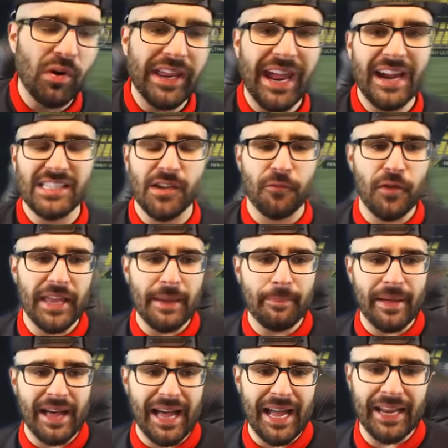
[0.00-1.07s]
Who cares? If we get
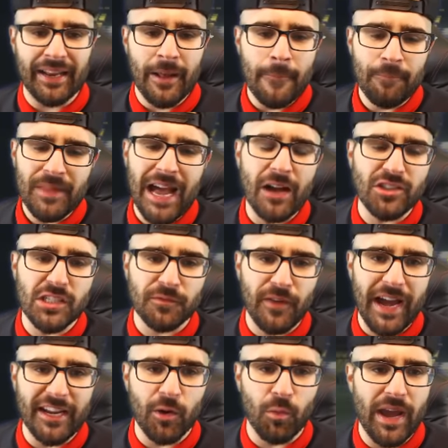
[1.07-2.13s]
behind, I'll just
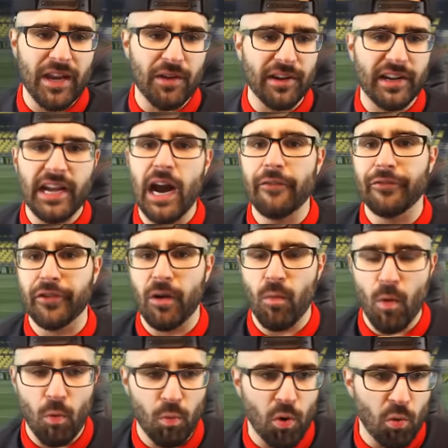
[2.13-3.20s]
find a way to recover and
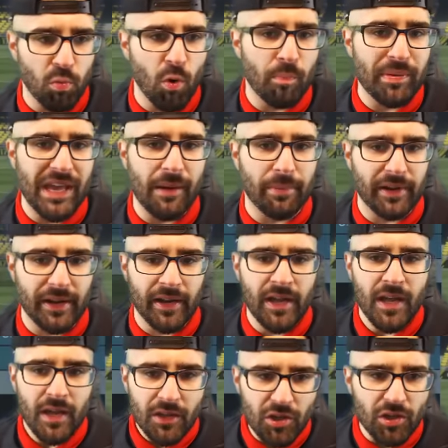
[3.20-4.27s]
we'll, we'll, we'll be able to,
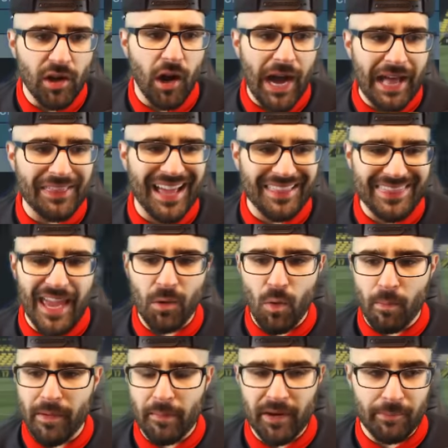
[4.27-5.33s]
you know, I, I think
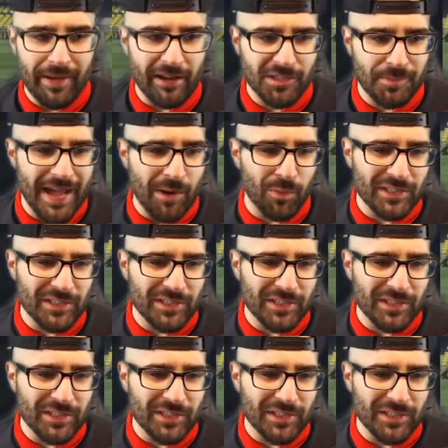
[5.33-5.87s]
we'll be able to bounce back.